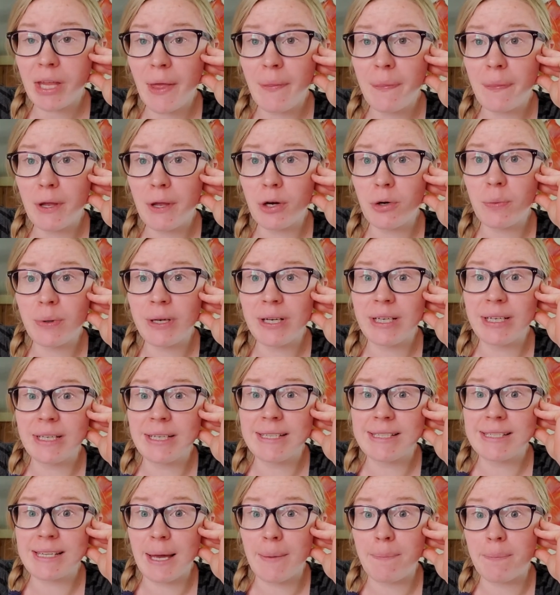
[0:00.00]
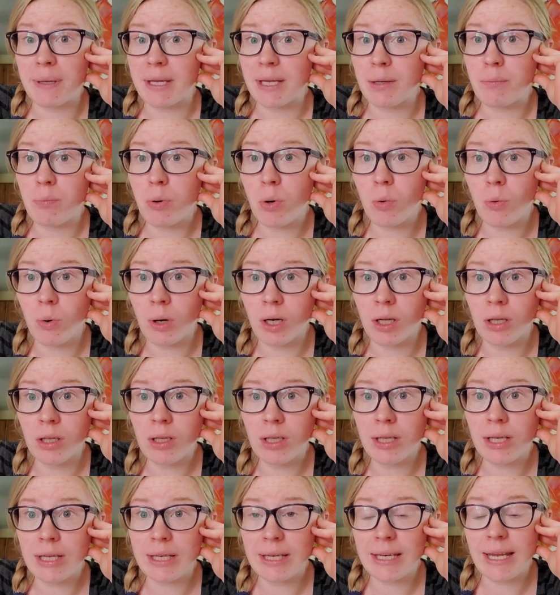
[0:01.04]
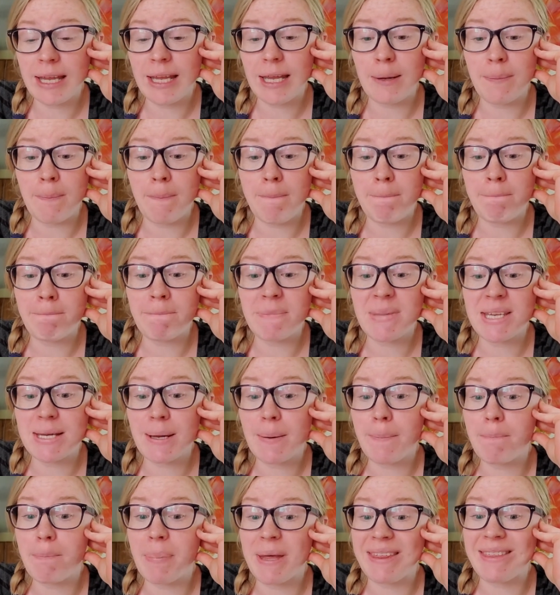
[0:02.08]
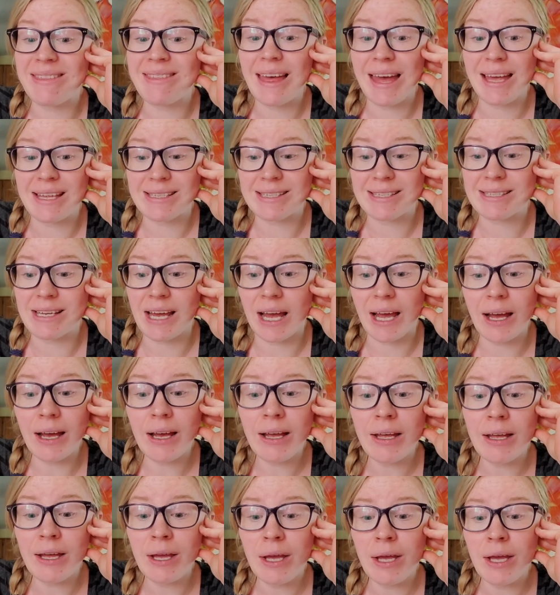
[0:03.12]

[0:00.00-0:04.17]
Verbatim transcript: there was a big pool named Bethesda